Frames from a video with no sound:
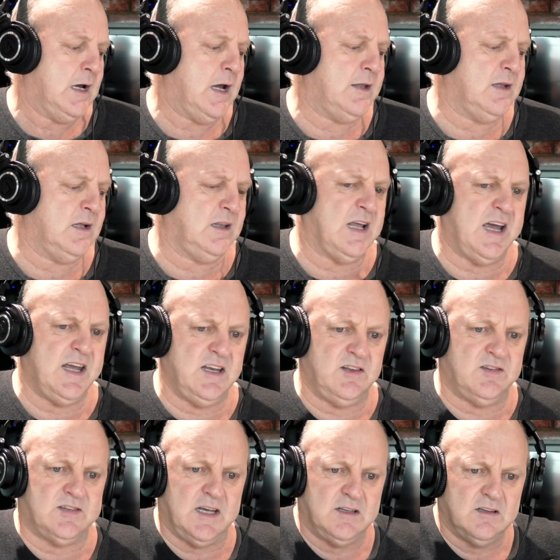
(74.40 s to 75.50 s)
And the lady
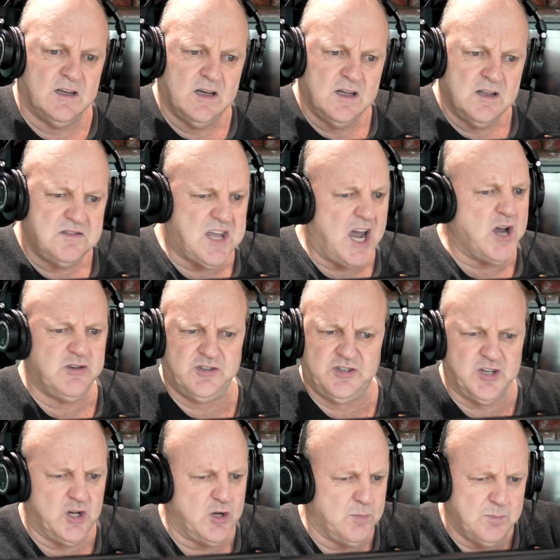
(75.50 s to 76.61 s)
said, "Don't
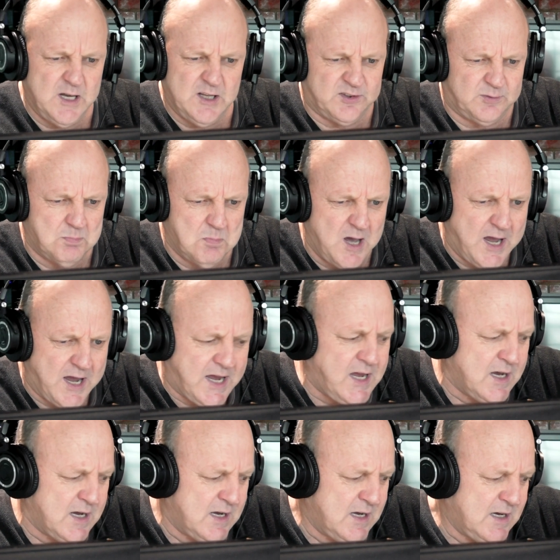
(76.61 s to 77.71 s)
you miss
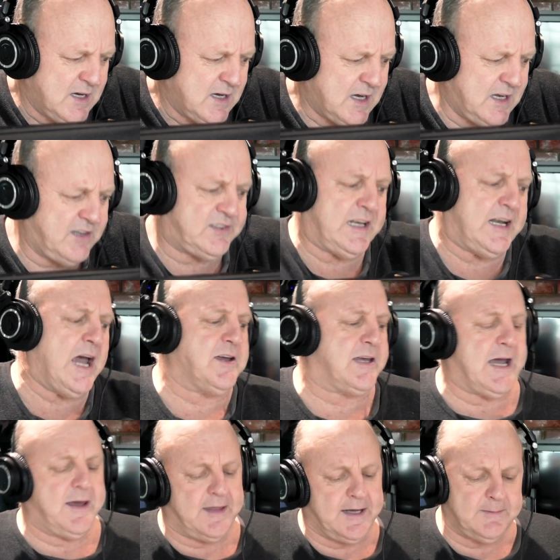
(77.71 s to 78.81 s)
me." And he said,
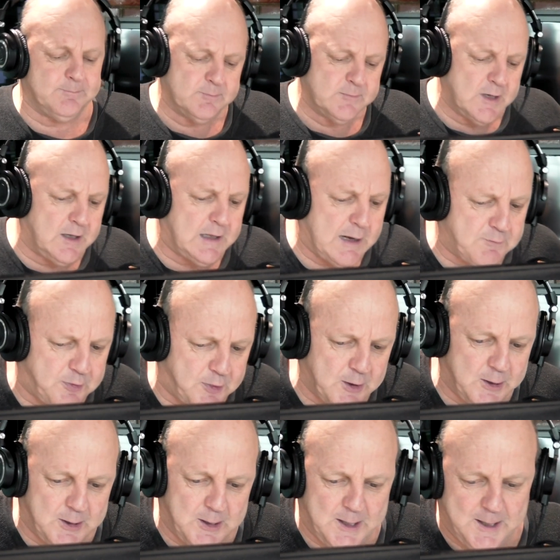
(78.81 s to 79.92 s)
"Okay then, I'll have
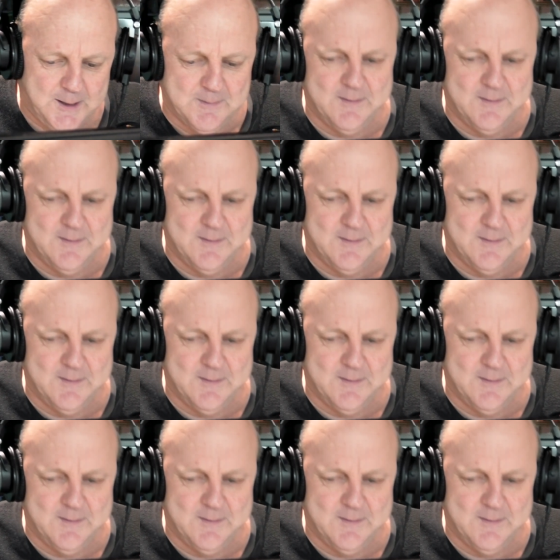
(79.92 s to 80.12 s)
13.